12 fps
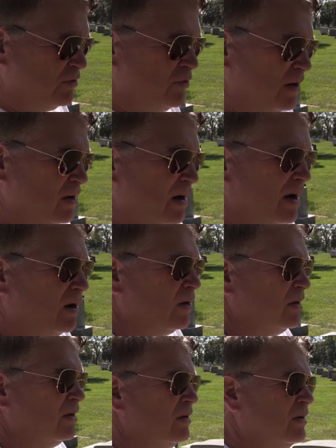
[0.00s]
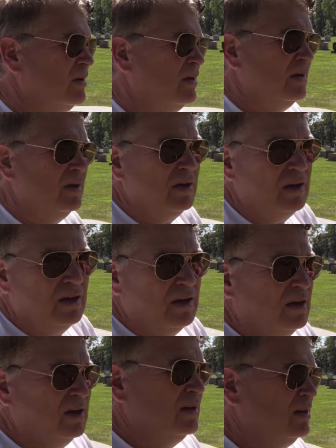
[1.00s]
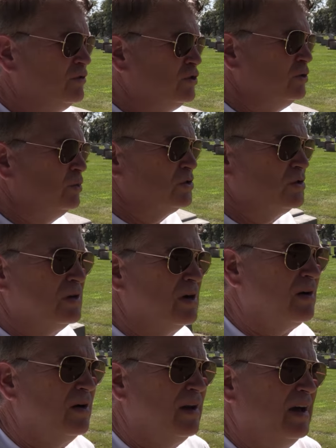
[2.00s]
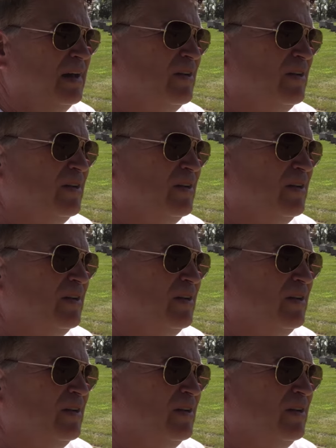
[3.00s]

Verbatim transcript: figure out if she was there or not,